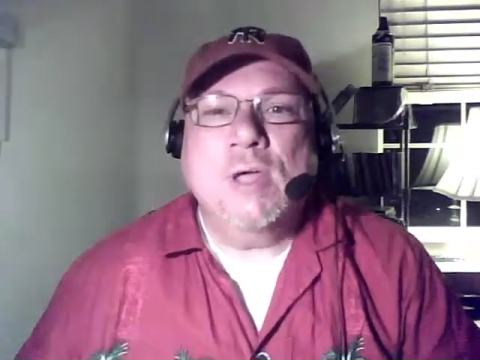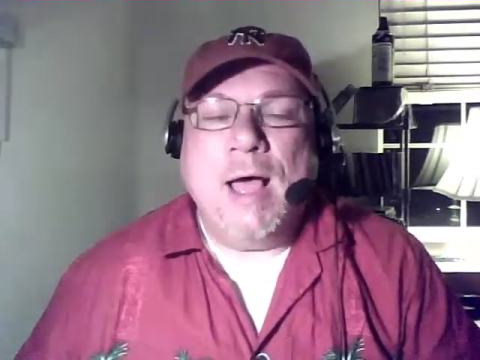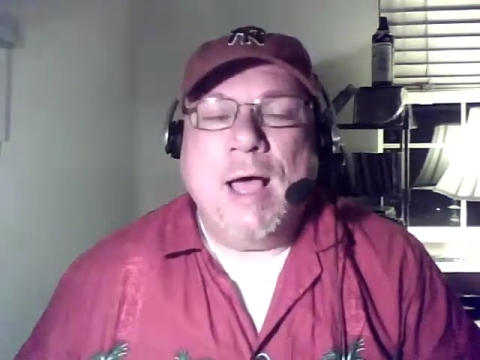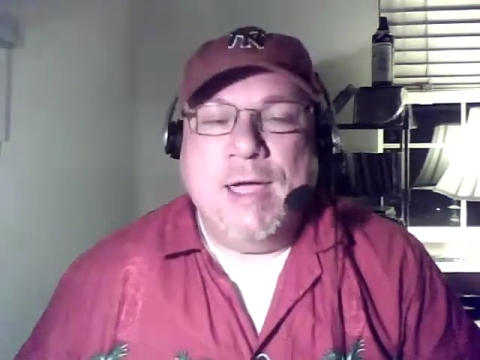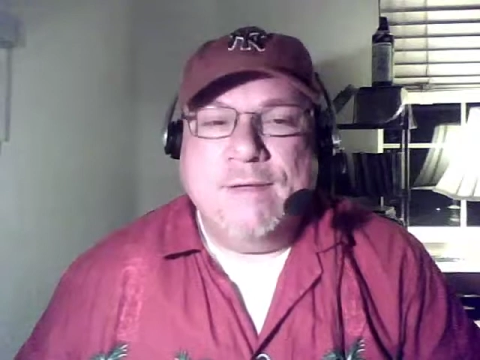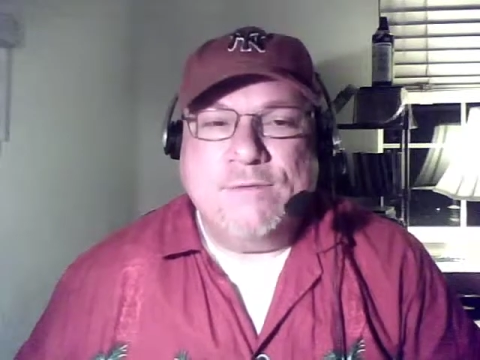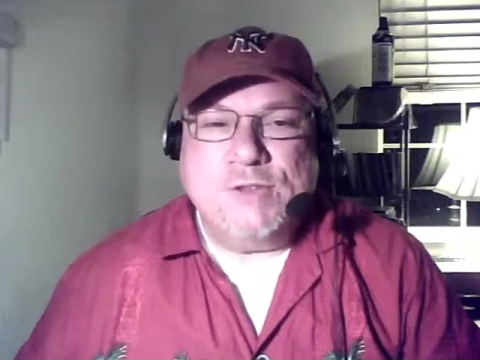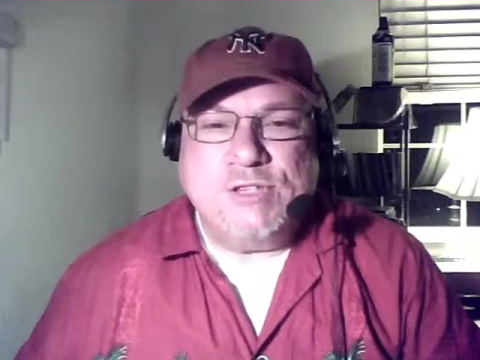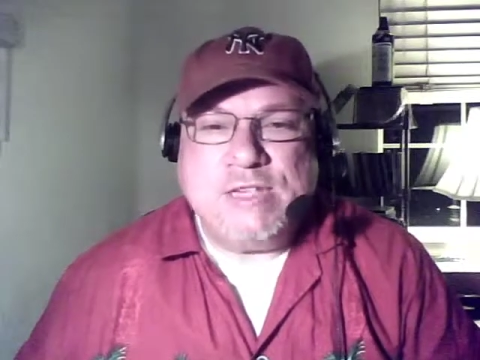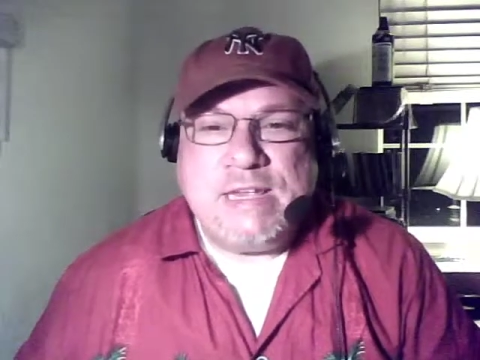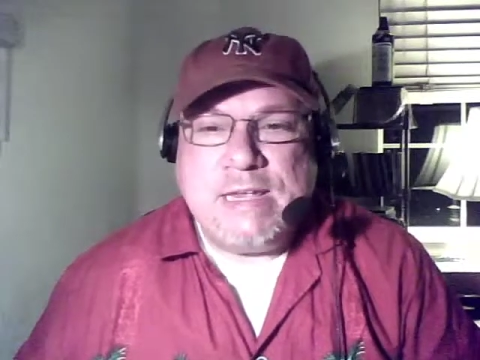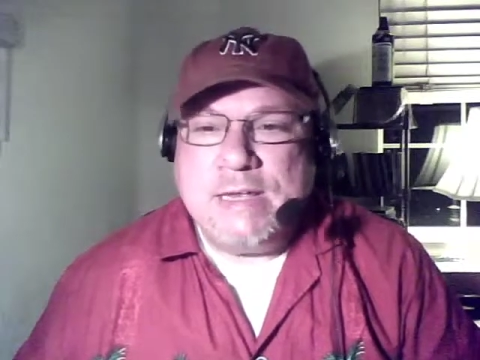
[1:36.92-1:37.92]
I've
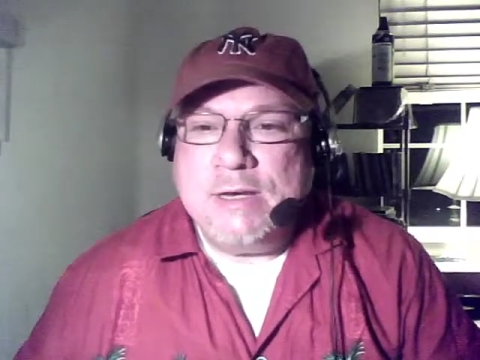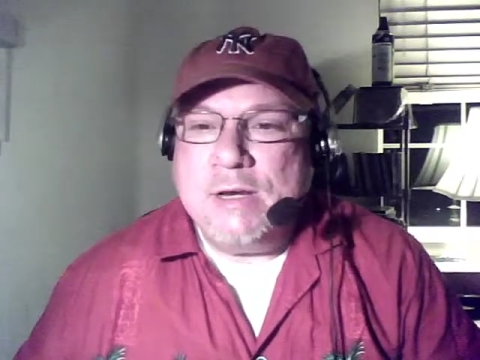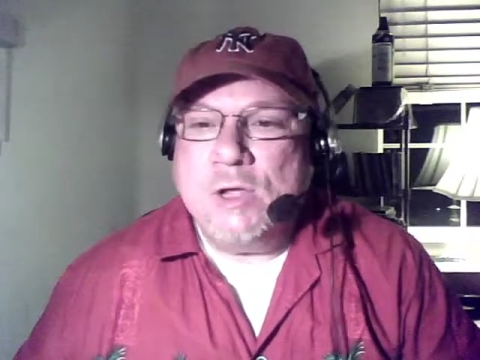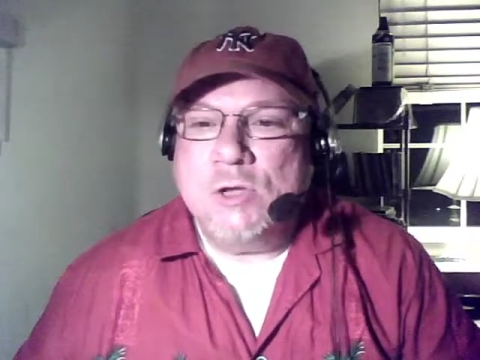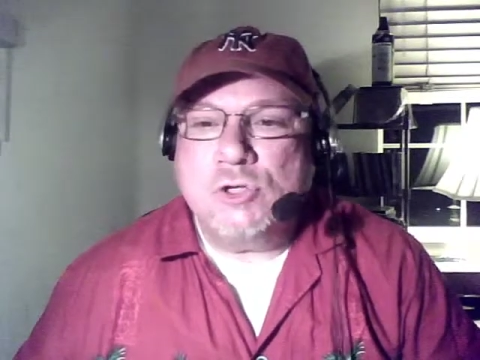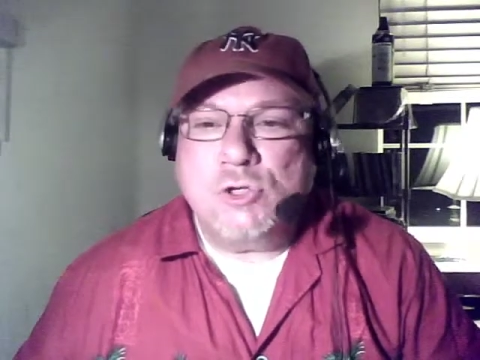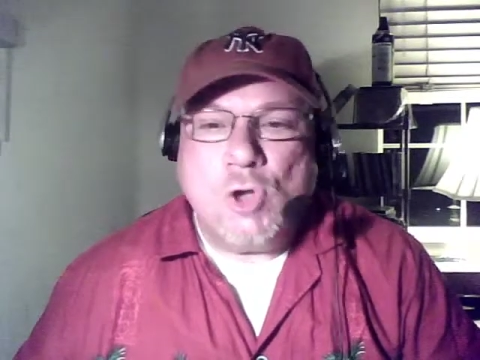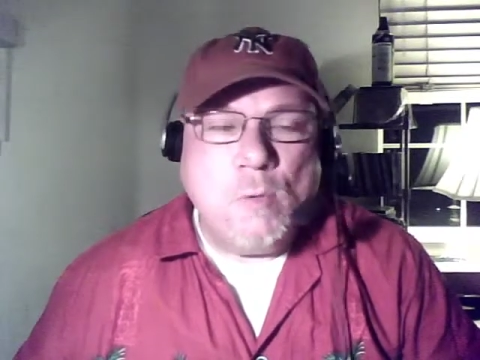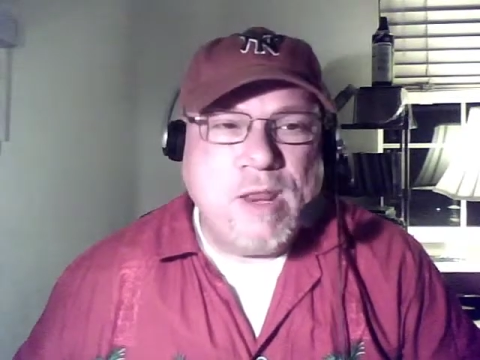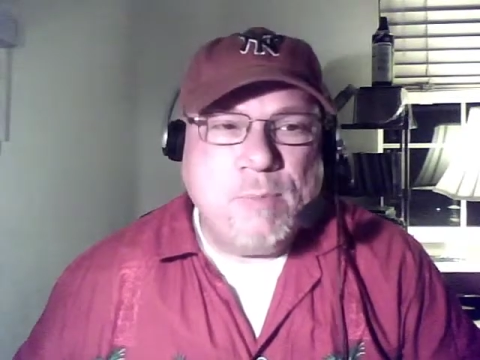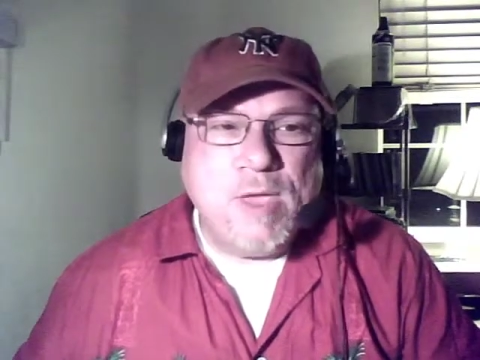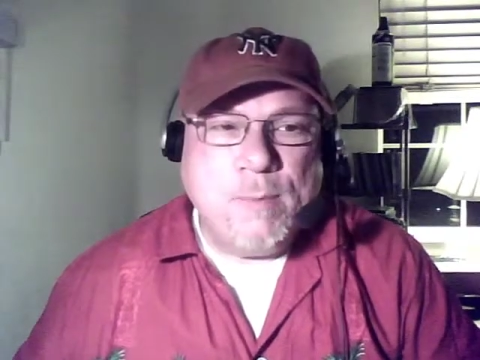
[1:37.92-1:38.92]
seen so
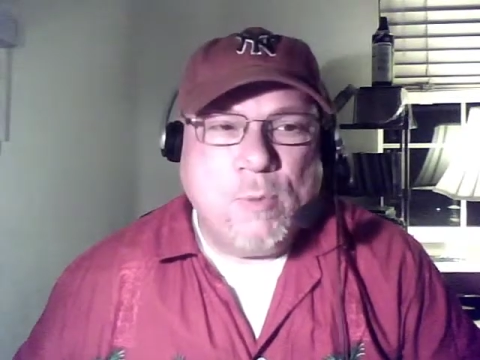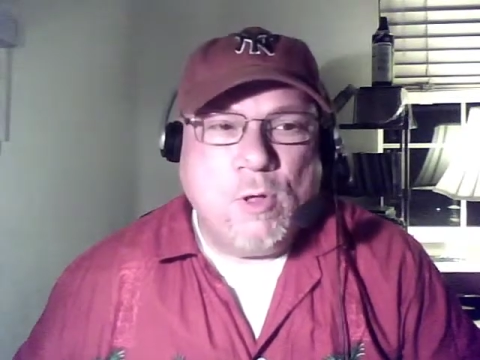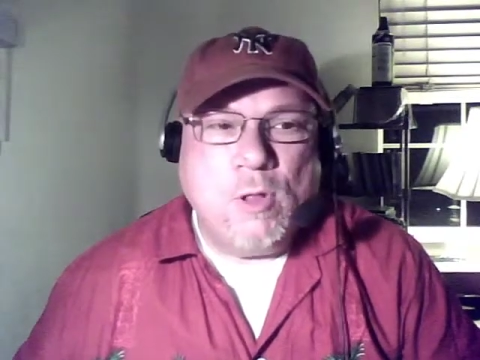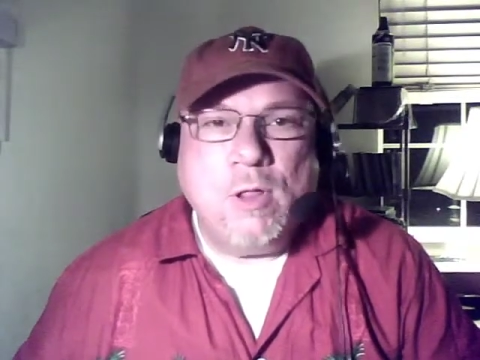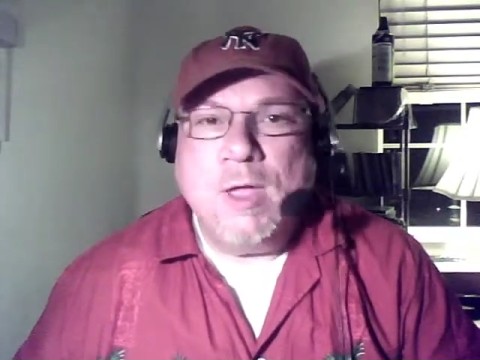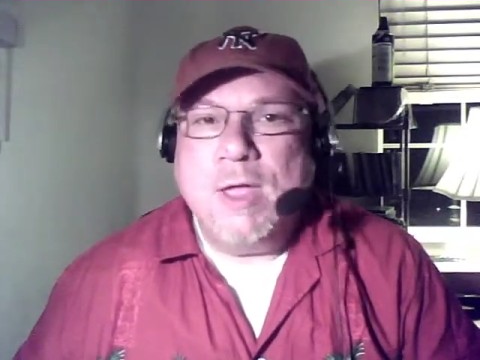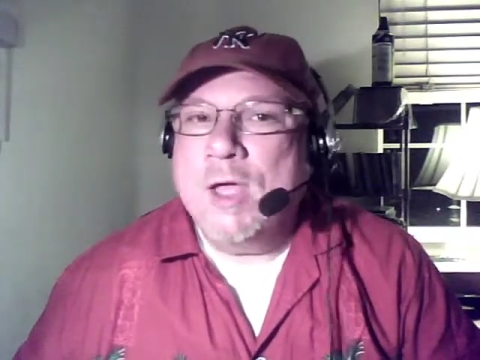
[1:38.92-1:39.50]
many people